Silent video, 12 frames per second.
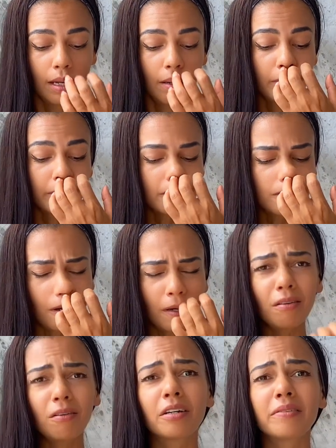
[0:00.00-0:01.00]
But there's not a
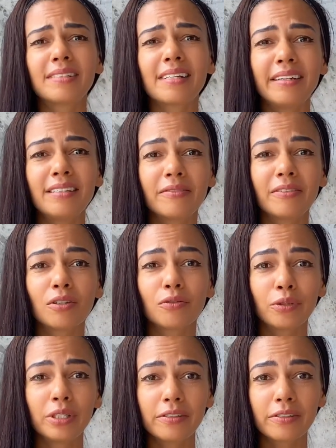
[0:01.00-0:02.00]
lot of scientific
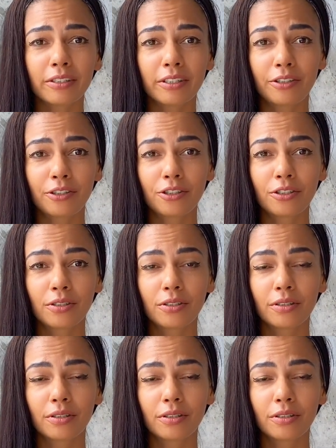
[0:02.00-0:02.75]
research,